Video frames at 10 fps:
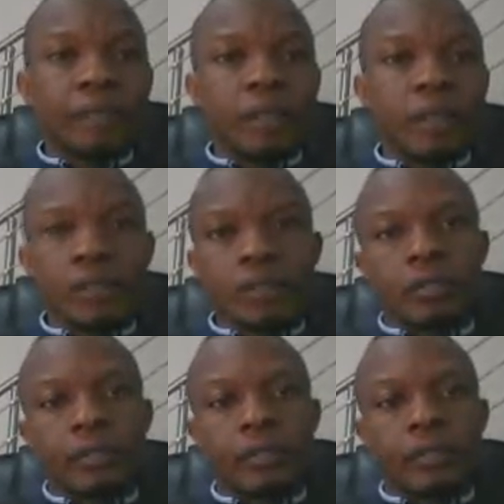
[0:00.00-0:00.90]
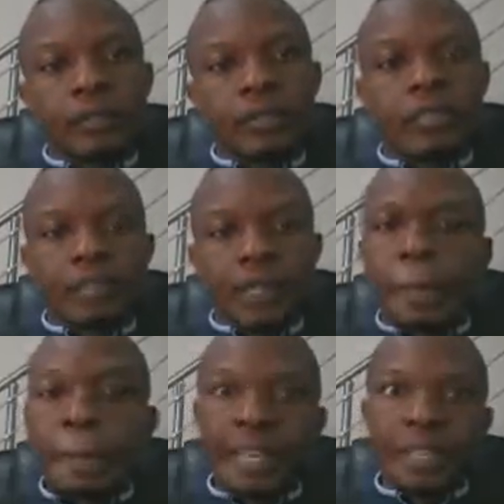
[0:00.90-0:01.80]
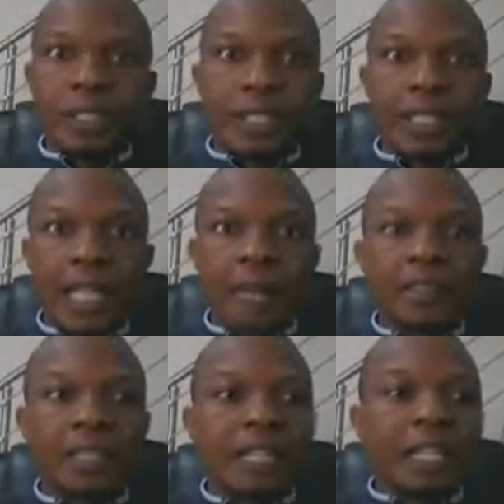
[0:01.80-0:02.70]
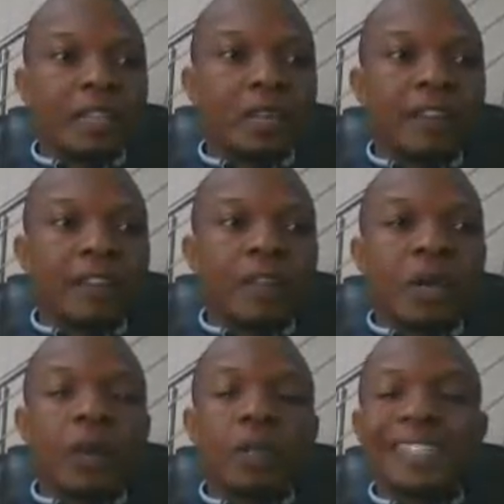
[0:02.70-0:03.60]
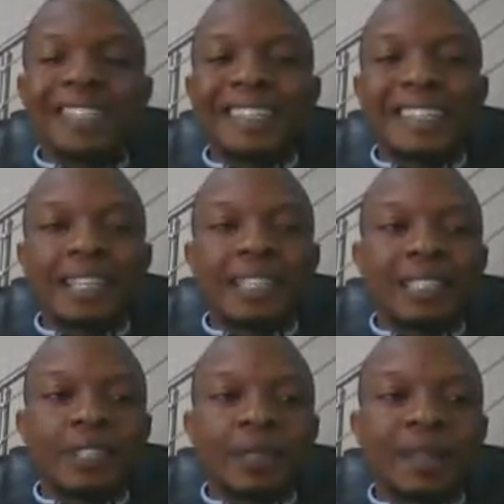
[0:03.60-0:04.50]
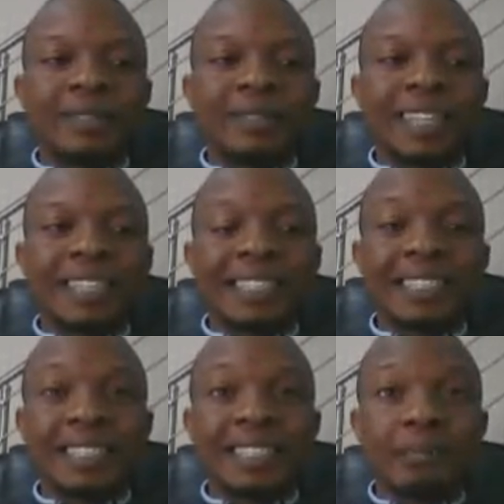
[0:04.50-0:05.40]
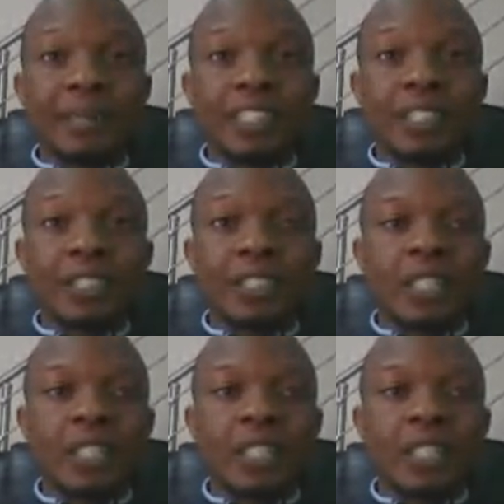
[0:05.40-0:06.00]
not um, just three major types. You have cluster analysis, you have density estimation,